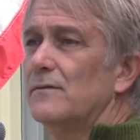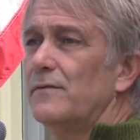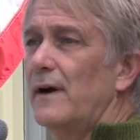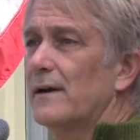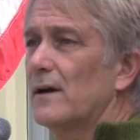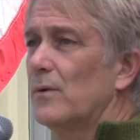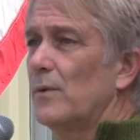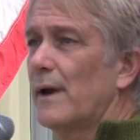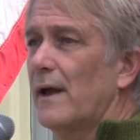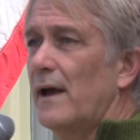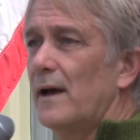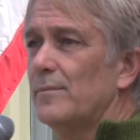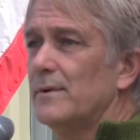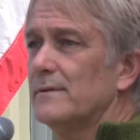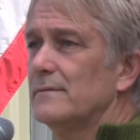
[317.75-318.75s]
find out what
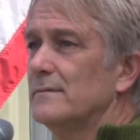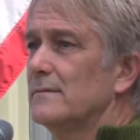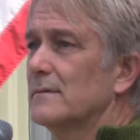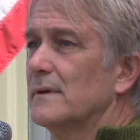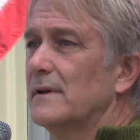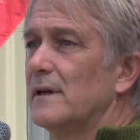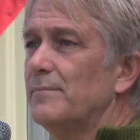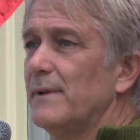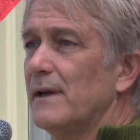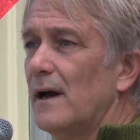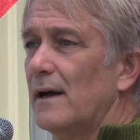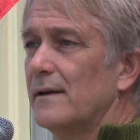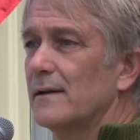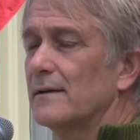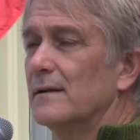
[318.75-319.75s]
happened, get
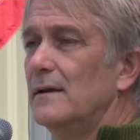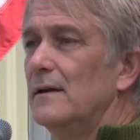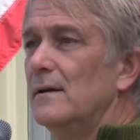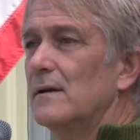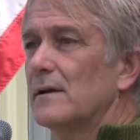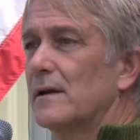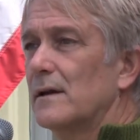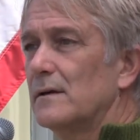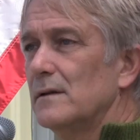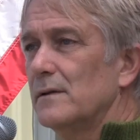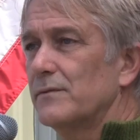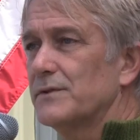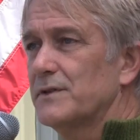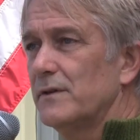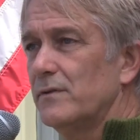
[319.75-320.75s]
beyond it, get
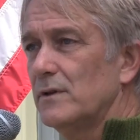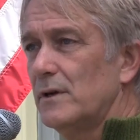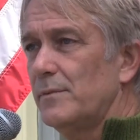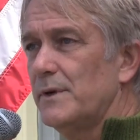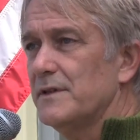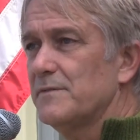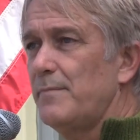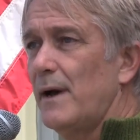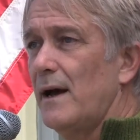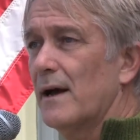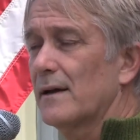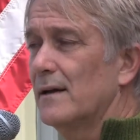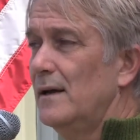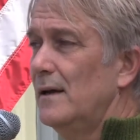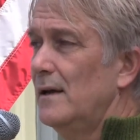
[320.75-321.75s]
our civil liberties
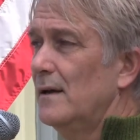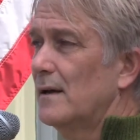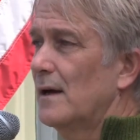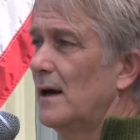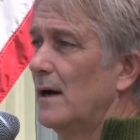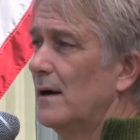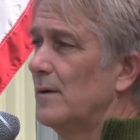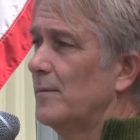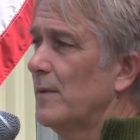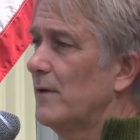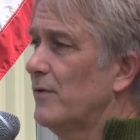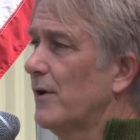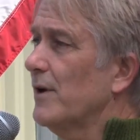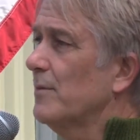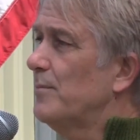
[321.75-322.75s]
back.
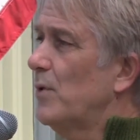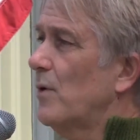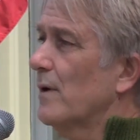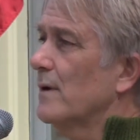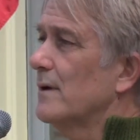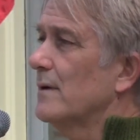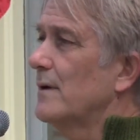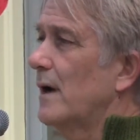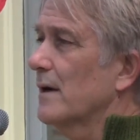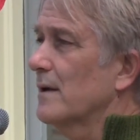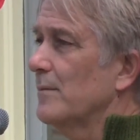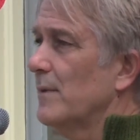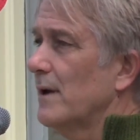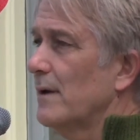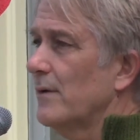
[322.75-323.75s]
A very important
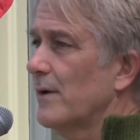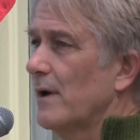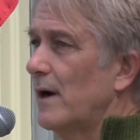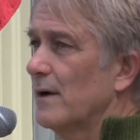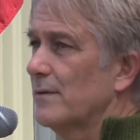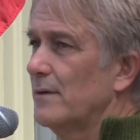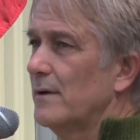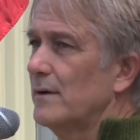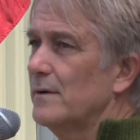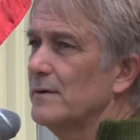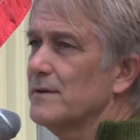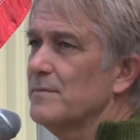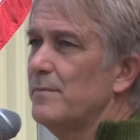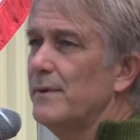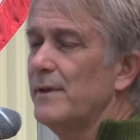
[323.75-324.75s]
documentary out there
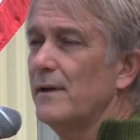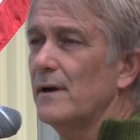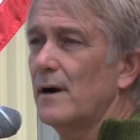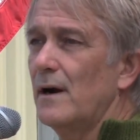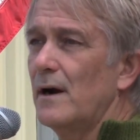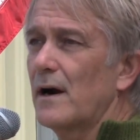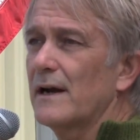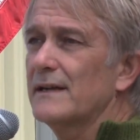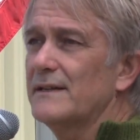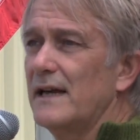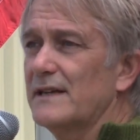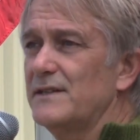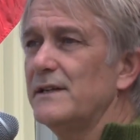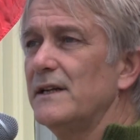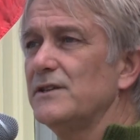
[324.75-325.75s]
is for the
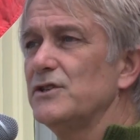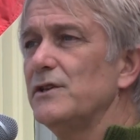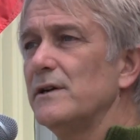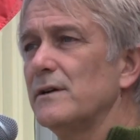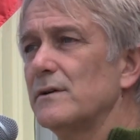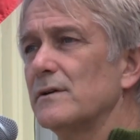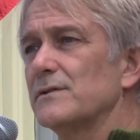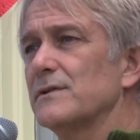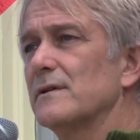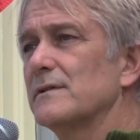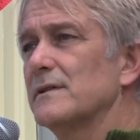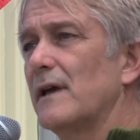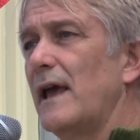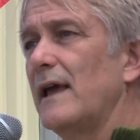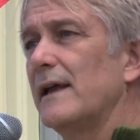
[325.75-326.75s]
architects and engineers.
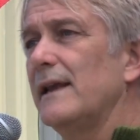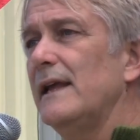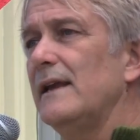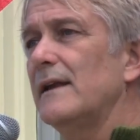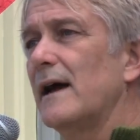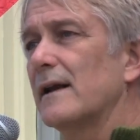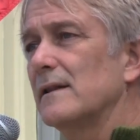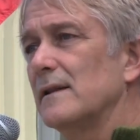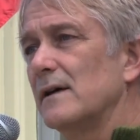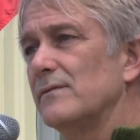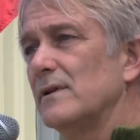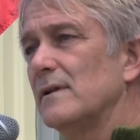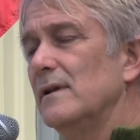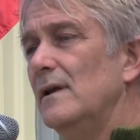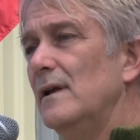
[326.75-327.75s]
It's A&E
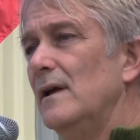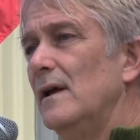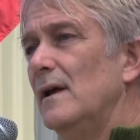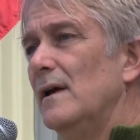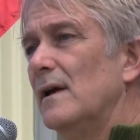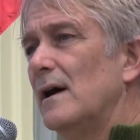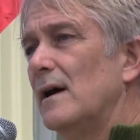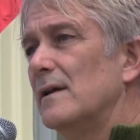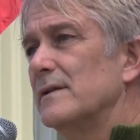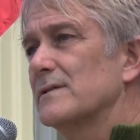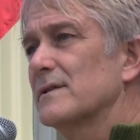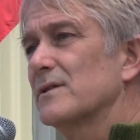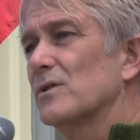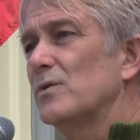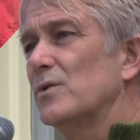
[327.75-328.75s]
9/11.
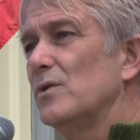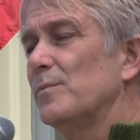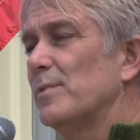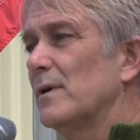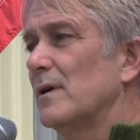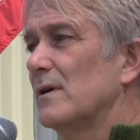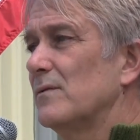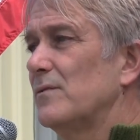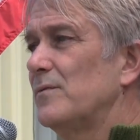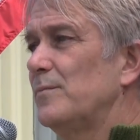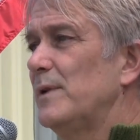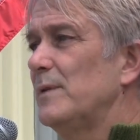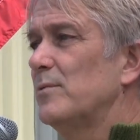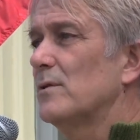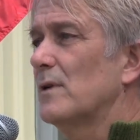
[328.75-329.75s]
This is a group
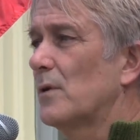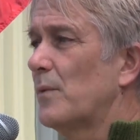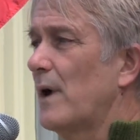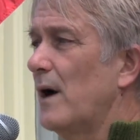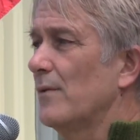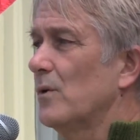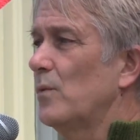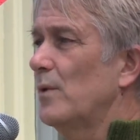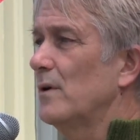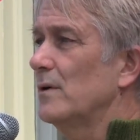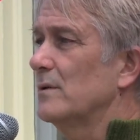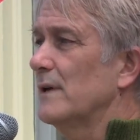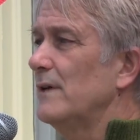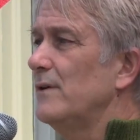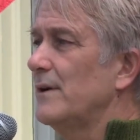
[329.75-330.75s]
of people around the
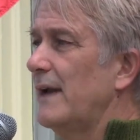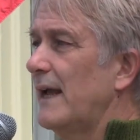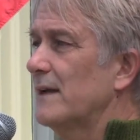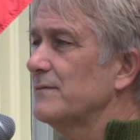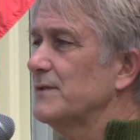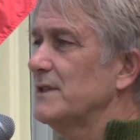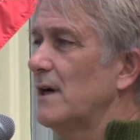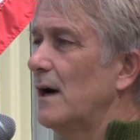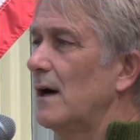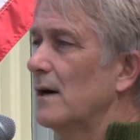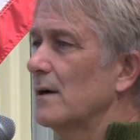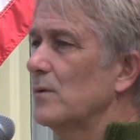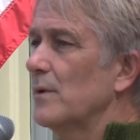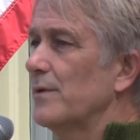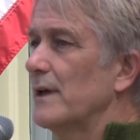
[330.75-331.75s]
world in their native
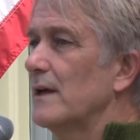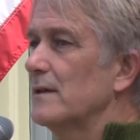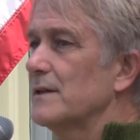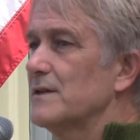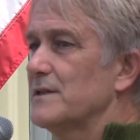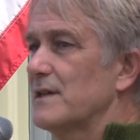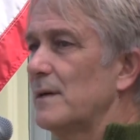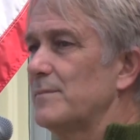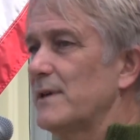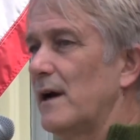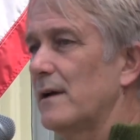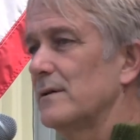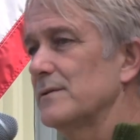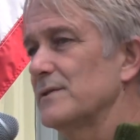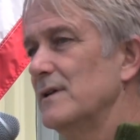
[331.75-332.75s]
tongue with English
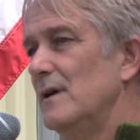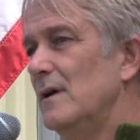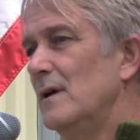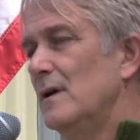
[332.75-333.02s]
subtitles